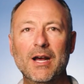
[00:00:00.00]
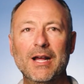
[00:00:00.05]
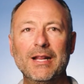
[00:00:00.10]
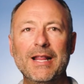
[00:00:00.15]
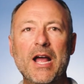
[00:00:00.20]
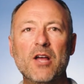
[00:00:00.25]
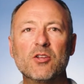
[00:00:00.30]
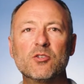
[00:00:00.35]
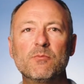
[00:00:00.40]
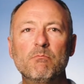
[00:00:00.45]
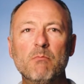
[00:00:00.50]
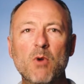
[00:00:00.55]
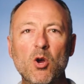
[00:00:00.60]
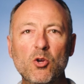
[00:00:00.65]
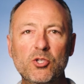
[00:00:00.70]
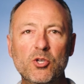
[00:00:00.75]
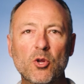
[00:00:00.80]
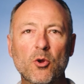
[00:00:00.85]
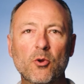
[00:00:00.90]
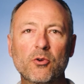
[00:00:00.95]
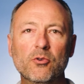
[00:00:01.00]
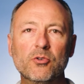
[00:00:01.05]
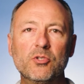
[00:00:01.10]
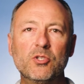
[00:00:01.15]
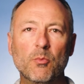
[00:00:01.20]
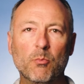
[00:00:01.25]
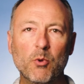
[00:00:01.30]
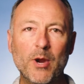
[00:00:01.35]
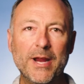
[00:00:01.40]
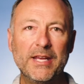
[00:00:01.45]
allows most owners
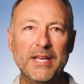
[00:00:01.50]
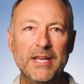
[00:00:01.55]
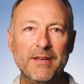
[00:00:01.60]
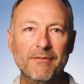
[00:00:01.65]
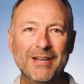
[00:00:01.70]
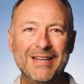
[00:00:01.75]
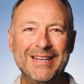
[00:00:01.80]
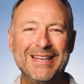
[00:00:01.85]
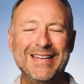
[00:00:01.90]
to break even